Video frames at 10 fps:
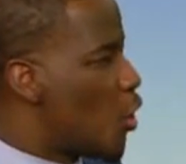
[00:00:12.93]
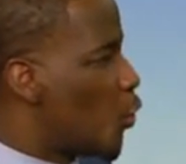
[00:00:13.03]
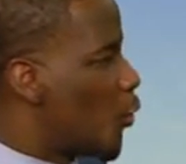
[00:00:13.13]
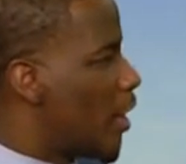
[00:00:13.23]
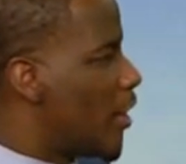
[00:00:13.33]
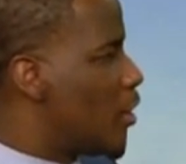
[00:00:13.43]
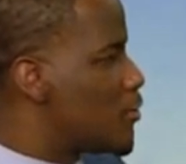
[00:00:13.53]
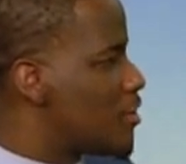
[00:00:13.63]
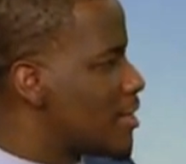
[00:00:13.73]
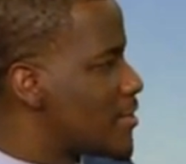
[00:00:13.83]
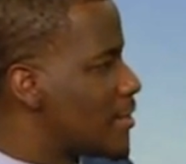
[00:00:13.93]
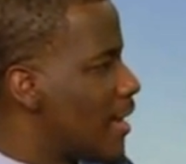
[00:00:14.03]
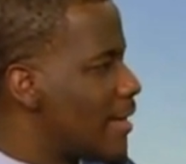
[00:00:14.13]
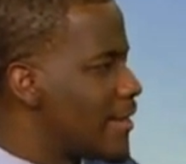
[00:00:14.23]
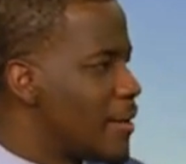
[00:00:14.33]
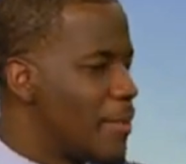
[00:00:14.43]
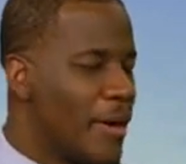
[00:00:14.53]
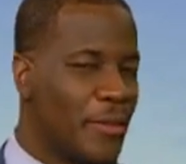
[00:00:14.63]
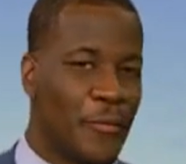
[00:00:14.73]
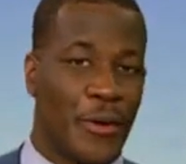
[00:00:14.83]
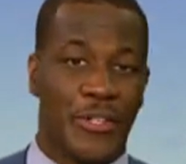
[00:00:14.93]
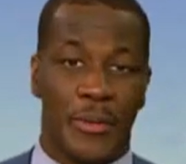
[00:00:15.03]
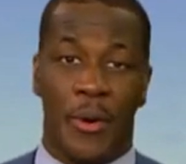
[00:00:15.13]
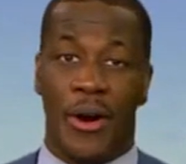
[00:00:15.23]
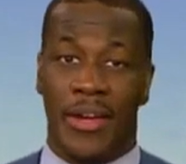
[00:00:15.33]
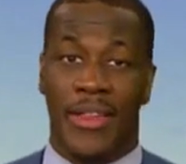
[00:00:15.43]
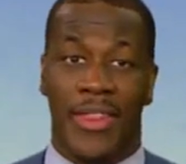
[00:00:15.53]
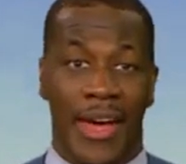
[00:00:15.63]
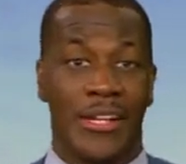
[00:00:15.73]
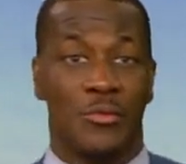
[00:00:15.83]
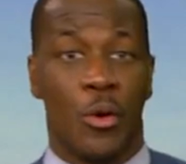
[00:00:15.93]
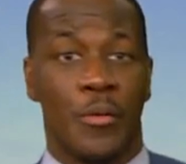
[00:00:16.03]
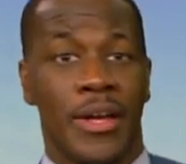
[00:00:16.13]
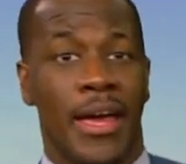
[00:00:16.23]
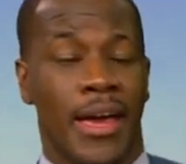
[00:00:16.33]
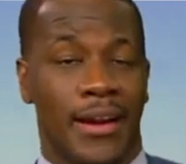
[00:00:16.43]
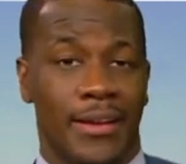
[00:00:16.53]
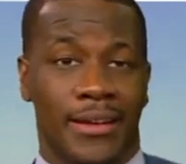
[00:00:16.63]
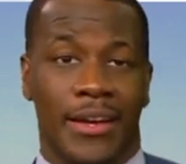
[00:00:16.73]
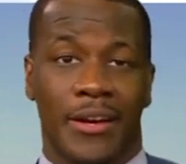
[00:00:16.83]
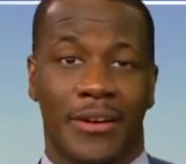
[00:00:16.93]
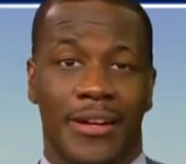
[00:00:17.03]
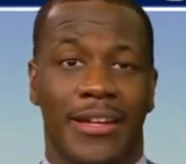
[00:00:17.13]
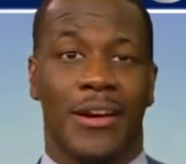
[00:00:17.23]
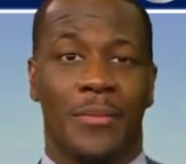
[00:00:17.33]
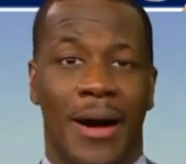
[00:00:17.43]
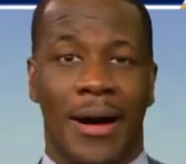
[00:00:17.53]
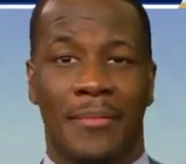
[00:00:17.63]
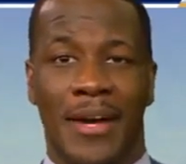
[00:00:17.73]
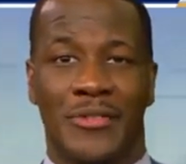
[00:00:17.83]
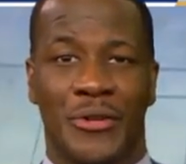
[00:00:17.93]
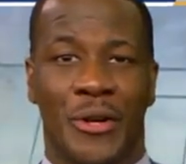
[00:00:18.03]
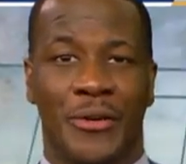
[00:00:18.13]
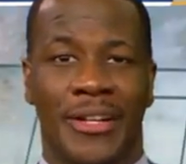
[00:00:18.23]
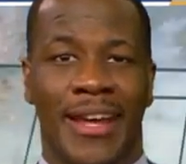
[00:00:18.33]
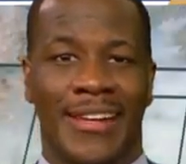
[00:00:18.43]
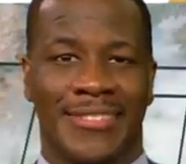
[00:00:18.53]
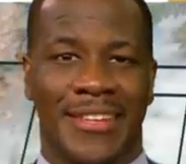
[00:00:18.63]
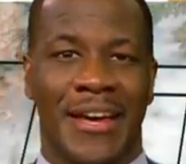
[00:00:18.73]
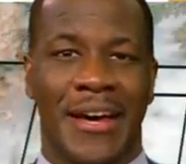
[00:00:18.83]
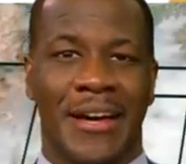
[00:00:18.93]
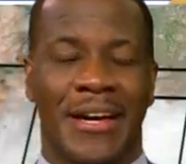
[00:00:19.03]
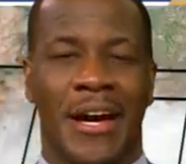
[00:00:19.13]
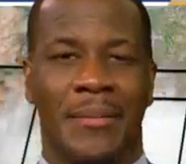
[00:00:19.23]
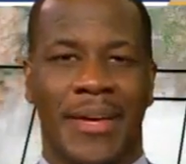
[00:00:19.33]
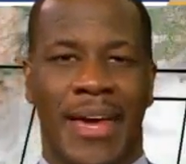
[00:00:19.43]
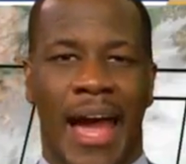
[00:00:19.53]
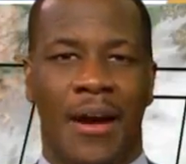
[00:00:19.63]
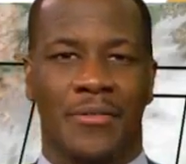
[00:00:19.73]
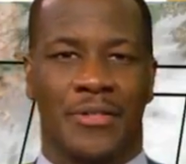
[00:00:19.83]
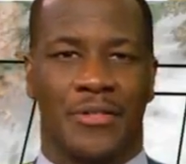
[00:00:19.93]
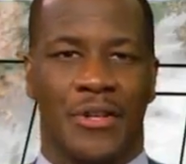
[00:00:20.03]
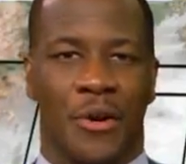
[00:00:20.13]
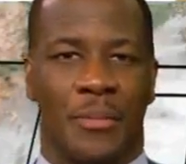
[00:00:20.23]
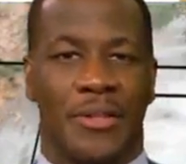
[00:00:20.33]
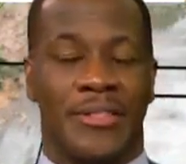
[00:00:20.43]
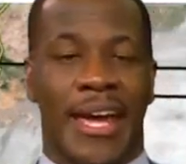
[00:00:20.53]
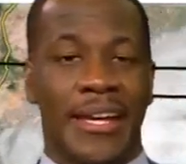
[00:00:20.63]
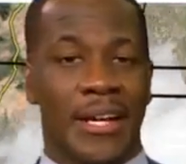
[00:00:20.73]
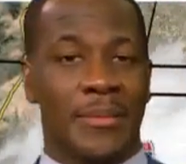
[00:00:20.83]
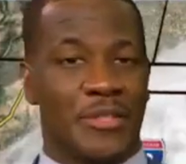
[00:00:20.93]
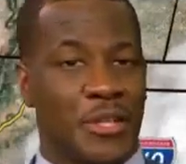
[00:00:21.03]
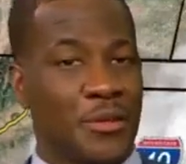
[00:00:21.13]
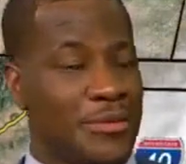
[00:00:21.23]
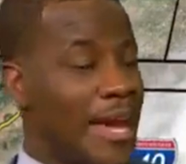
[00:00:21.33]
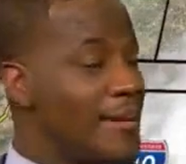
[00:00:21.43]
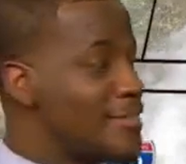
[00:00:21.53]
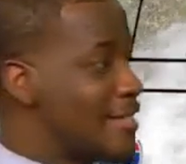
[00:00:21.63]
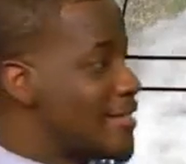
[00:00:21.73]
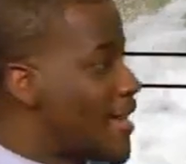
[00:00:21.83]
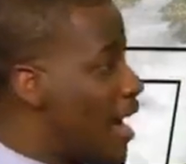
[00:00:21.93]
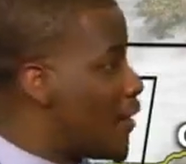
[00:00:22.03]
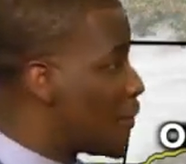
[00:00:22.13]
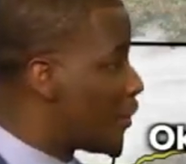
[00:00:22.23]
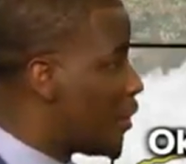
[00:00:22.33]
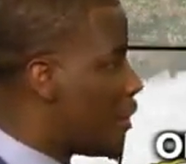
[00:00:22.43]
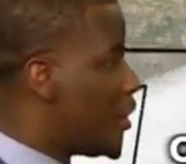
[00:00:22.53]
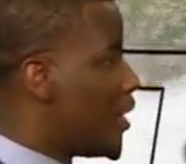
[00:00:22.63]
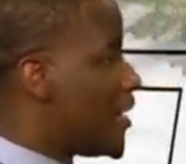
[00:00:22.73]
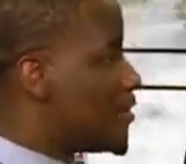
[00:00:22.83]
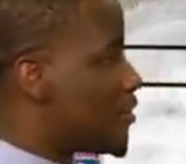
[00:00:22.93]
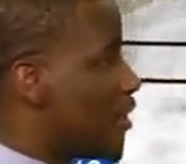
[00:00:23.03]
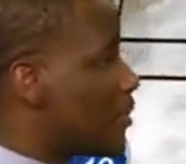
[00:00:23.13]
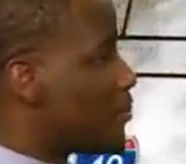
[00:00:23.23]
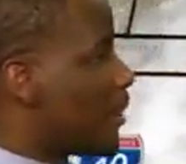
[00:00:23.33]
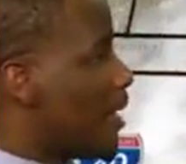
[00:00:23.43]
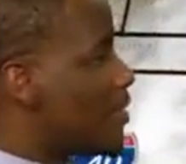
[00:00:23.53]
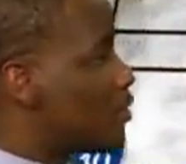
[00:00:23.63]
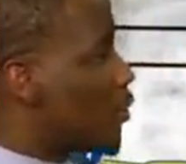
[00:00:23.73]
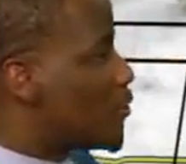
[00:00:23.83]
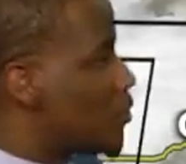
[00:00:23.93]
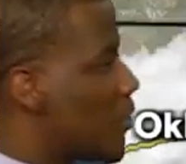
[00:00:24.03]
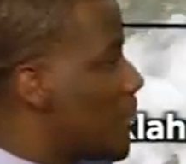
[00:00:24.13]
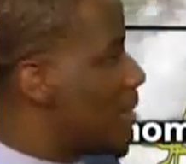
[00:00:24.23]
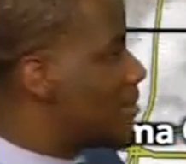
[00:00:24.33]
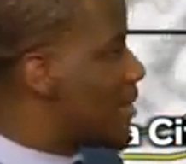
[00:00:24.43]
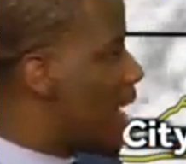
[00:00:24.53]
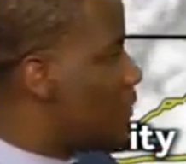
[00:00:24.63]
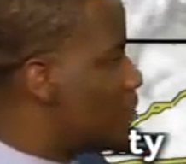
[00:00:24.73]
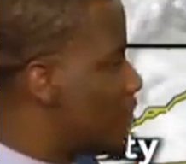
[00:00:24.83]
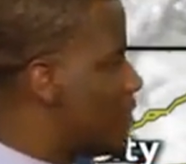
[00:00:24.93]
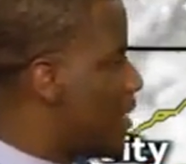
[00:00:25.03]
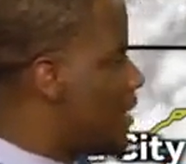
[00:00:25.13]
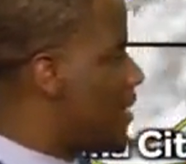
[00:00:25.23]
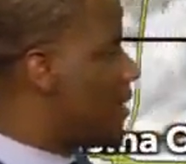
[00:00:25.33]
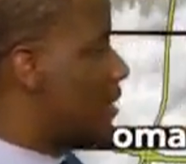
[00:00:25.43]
Red Oak just slightly above the freezer mark, and that is where we're heading here in the Omaha Metro in the next coming hours or so. But day number two down to the south and the southern plains over to the mid-south, seeing